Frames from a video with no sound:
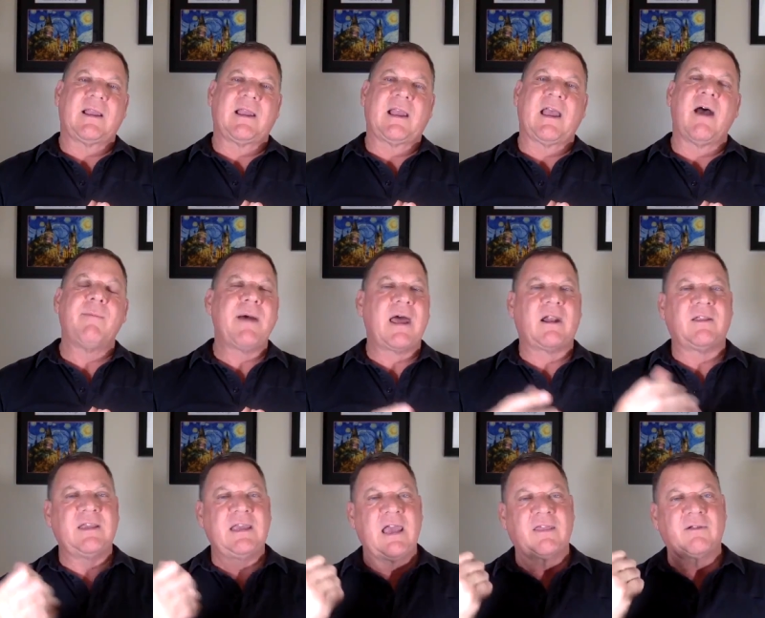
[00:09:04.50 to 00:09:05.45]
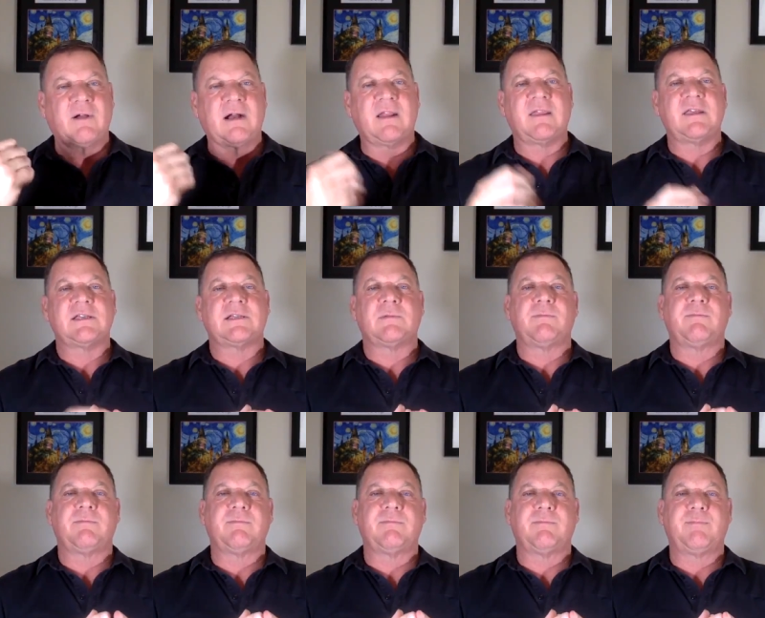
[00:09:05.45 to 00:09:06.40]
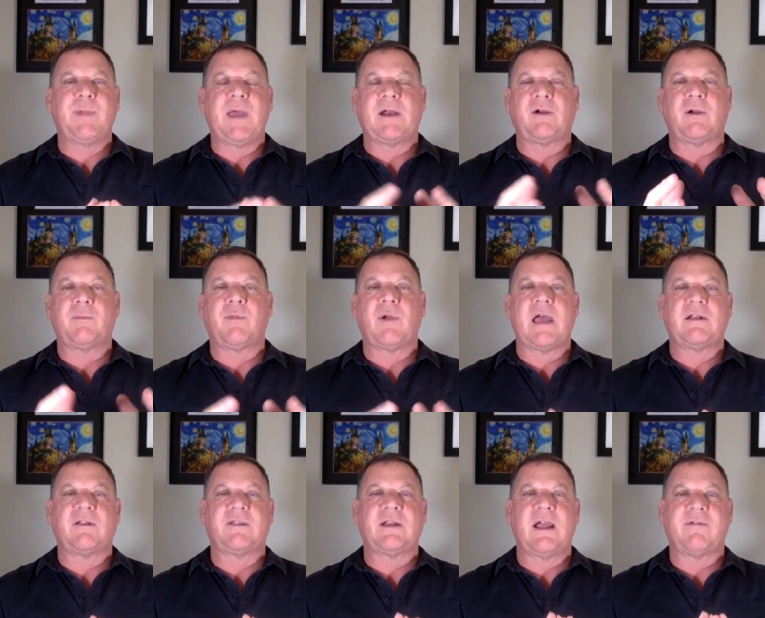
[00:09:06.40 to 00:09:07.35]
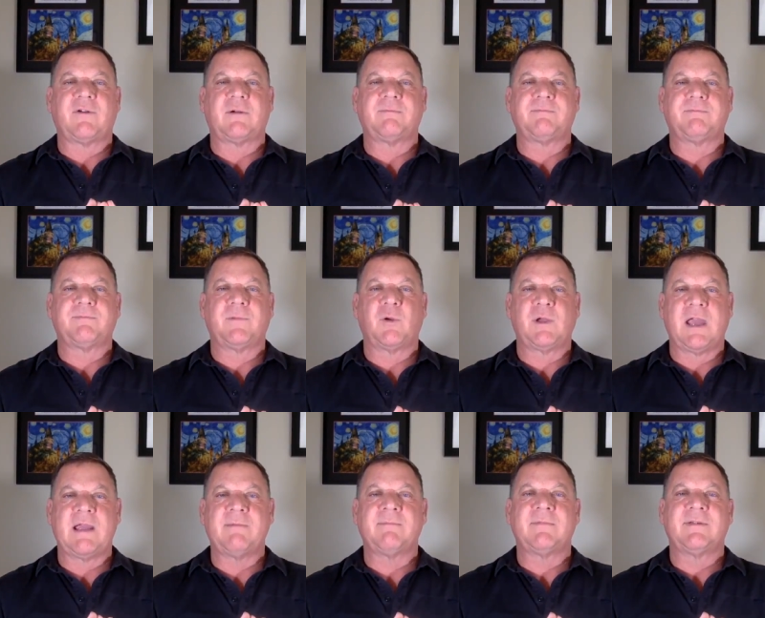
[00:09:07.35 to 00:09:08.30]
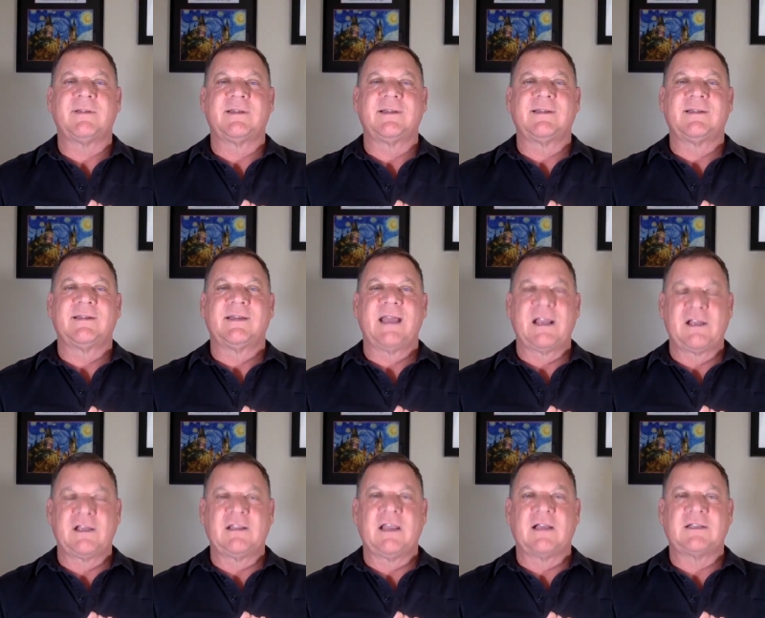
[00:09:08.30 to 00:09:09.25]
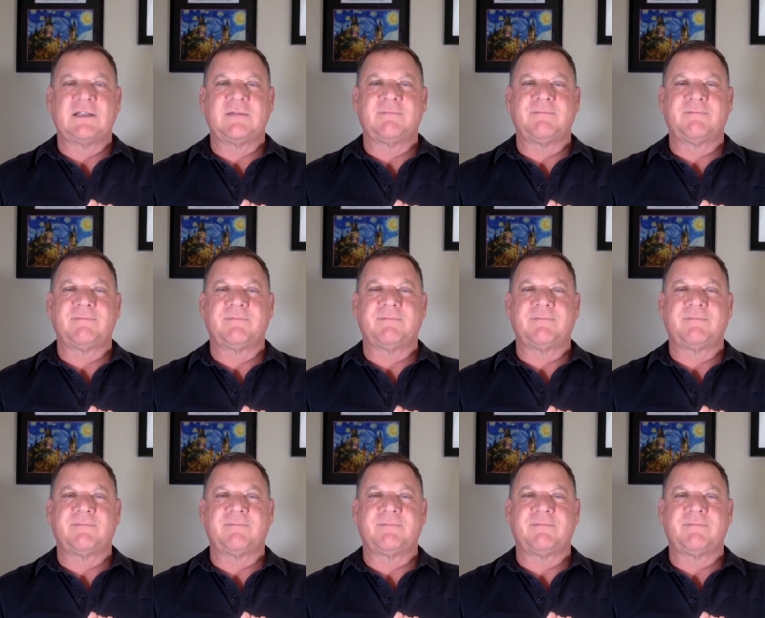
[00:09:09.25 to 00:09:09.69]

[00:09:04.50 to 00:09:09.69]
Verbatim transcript: come out on the other end of this better and brighter than ever. Okay? And good luck to you.